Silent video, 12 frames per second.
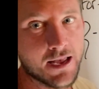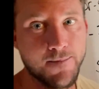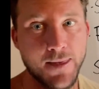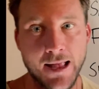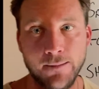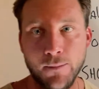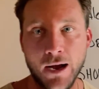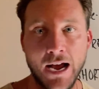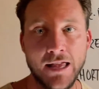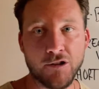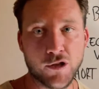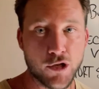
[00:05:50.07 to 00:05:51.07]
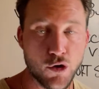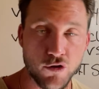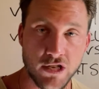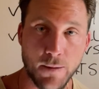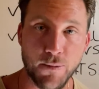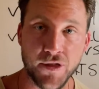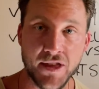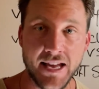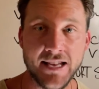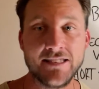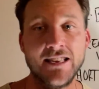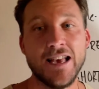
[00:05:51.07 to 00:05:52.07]
keep that in mind, they're two separate
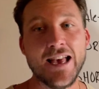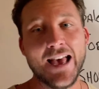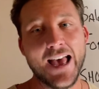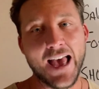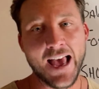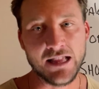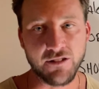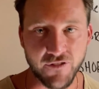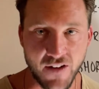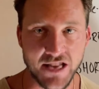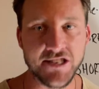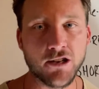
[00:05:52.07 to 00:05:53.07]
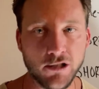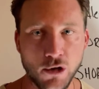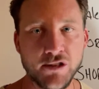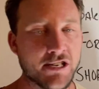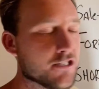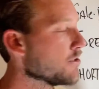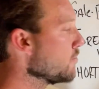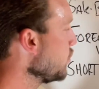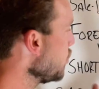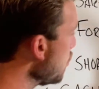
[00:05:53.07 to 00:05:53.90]
things. And a faster closing is